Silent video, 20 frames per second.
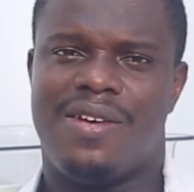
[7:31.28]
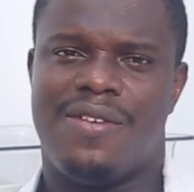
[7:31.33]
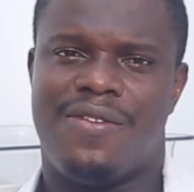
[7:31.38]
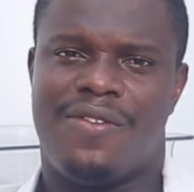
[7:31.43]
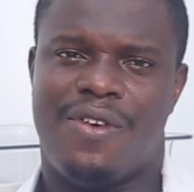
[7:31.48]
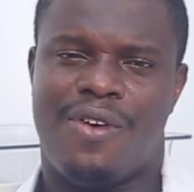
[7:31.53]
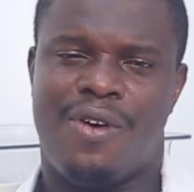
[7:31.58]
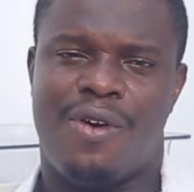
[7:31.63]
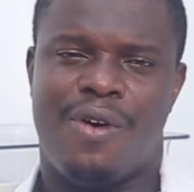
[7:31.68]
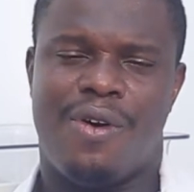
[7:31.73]

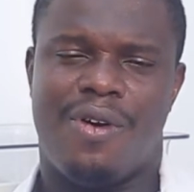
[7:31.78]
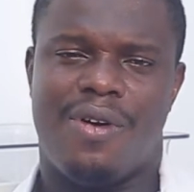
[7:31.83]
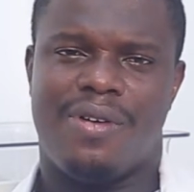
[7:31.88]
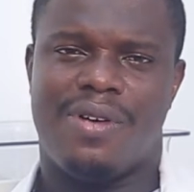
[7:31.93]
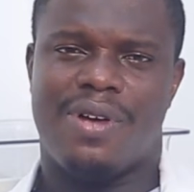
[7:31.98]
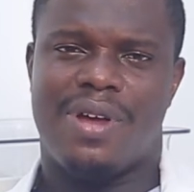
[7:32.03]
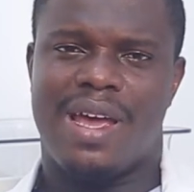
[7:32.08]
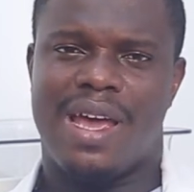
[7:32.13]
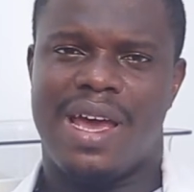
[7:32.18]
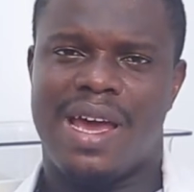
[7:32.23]
for
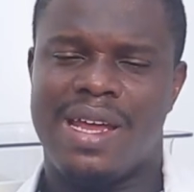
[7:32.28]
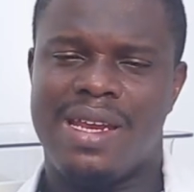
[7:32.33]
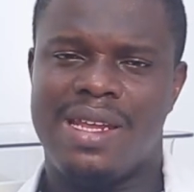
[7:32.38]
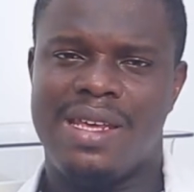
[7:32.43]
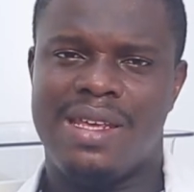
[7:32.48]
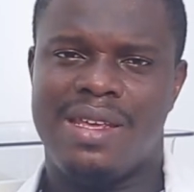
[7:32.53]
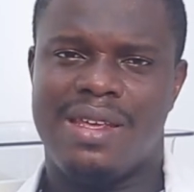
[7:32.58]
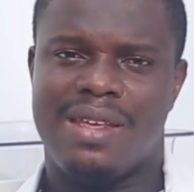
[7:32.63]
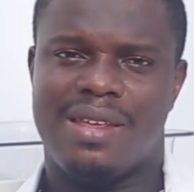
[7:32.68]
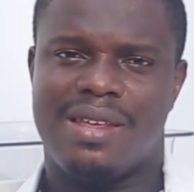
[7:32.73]

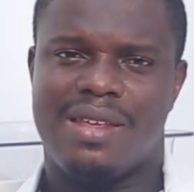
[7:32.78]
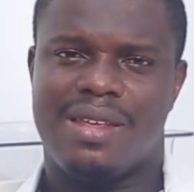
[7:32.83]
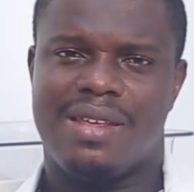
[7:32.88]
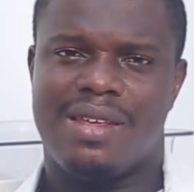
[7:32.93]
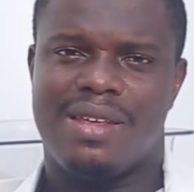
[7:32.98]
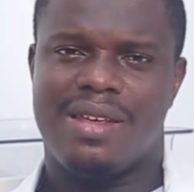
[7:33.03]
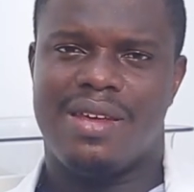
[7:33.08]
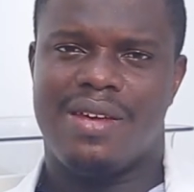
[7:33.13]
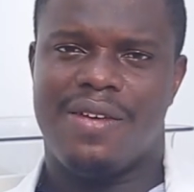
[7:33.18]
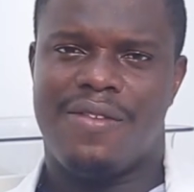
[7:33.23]
any
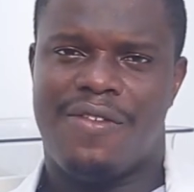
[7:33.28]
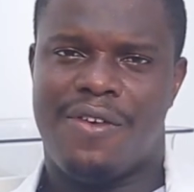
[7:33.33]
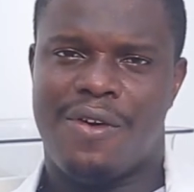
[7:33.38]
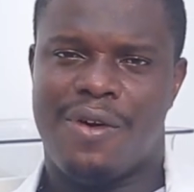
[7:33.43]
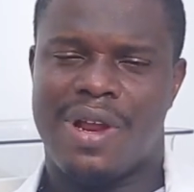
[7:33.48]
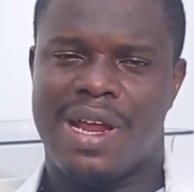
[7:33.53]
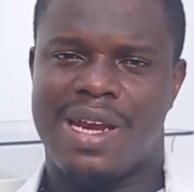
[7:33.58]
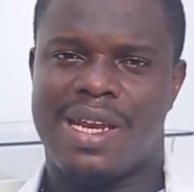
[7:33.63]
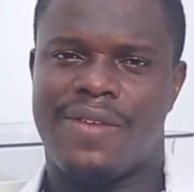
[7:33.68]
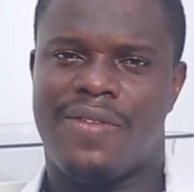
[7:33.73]

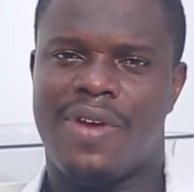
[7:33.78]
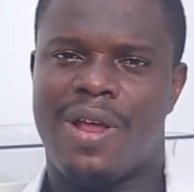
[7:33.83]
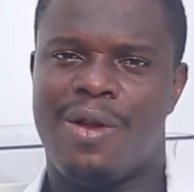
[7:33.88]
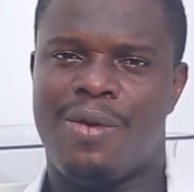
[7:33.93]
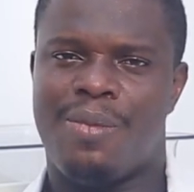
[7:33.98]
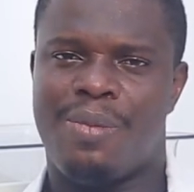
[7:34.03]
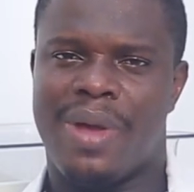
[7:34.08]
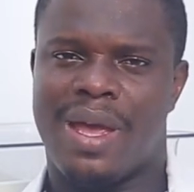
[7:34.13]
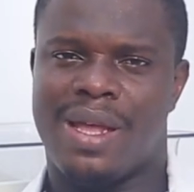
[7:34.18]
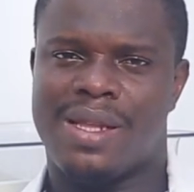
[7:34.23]
further
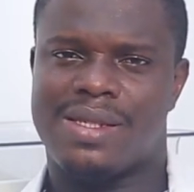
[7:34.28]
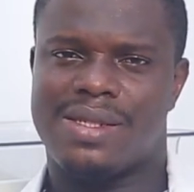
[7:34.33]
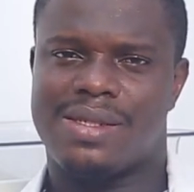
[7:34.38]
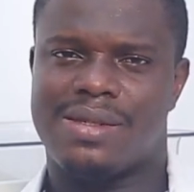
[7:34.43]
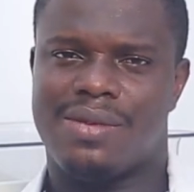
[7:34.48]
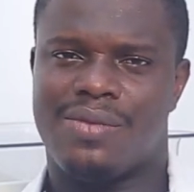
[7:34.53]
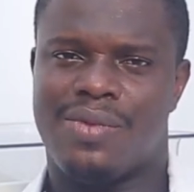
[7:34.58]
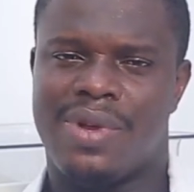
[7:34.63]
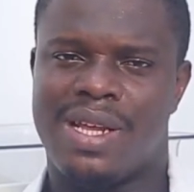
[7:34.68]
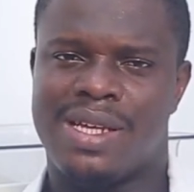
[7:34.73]
developments
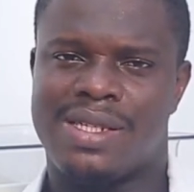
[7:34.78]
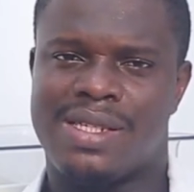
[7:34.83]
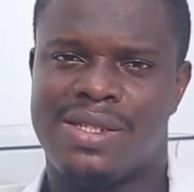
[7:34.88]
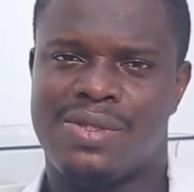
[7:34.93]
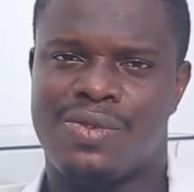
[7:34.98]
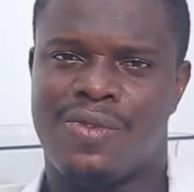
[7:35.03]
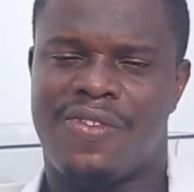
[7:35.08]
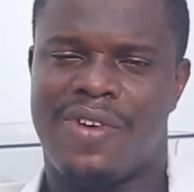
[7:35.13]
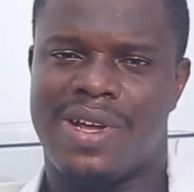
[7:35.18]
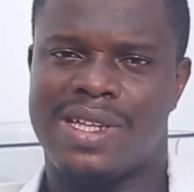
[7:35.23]
relating
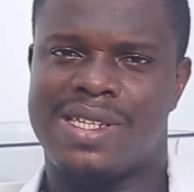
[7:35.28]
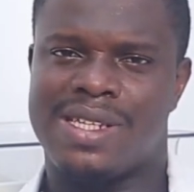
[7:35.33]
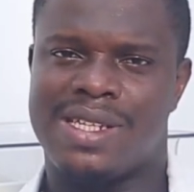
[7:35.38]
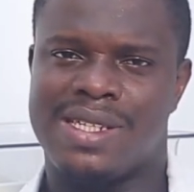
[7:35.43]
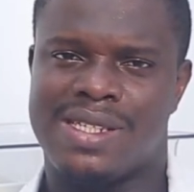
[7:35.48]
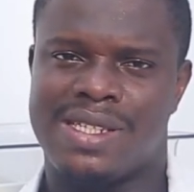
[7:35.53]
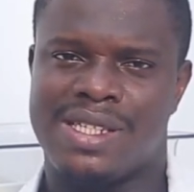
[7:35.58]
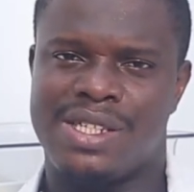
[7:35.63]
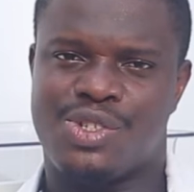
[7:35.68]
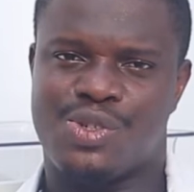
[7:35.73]
to
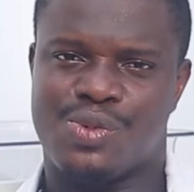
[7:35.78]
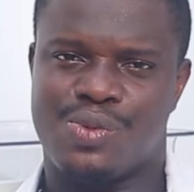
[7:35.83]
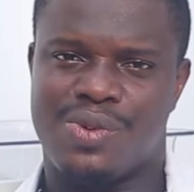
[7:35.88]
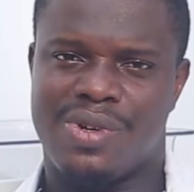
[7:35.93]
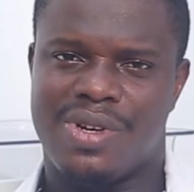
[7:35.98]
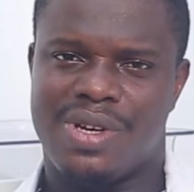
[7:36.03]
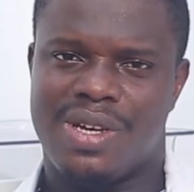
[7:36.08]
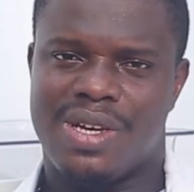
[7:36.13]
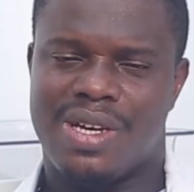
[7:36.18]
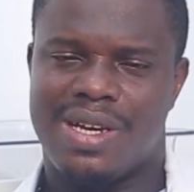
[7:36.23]
fertility issue
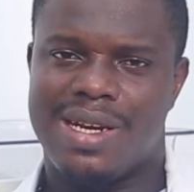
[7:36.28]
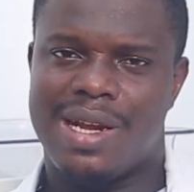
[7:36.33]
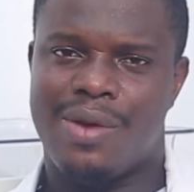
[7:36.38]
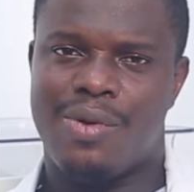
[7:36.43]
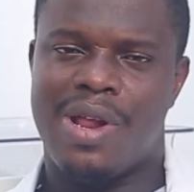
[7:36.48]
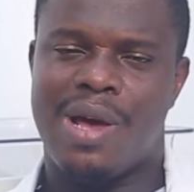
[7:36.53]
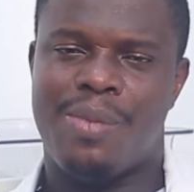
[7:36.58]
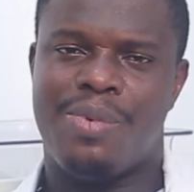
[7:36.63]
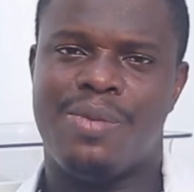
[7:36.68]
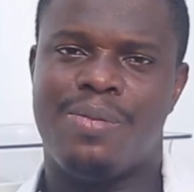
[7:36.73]
that
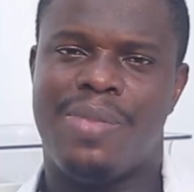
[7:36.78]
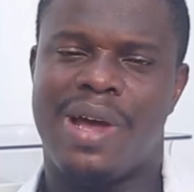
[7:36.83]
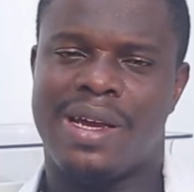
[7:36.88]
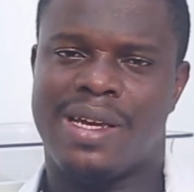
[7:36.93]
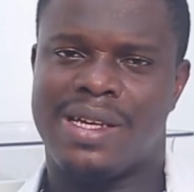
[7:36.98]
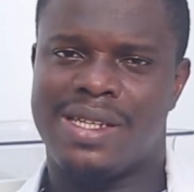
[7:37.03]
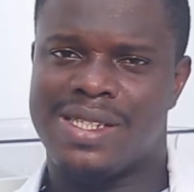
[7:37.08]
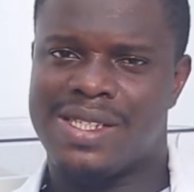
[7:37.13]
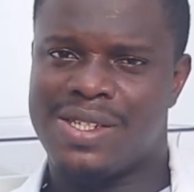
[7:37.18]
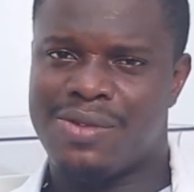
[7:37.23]
will happen
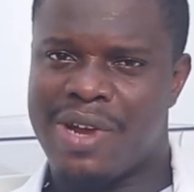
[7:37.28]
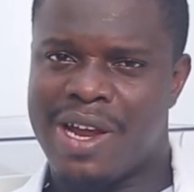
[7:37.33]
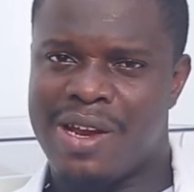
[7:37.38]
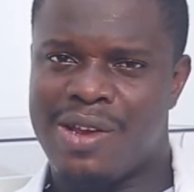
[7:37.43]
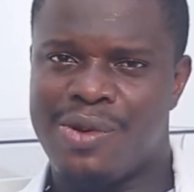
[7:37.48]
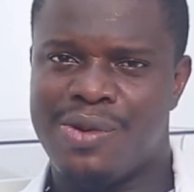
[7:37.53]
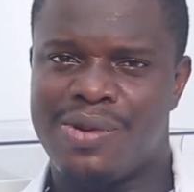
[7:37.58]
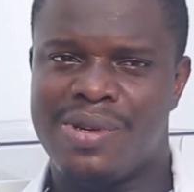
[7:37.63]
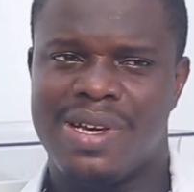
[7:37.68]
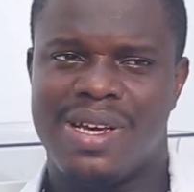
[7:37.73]
back in Sierra
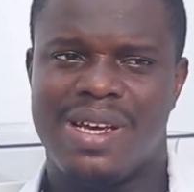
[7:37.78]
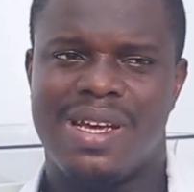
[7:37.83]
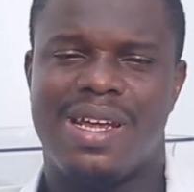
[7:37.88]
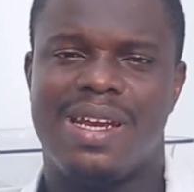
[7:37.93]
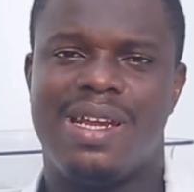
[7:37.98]
Leone.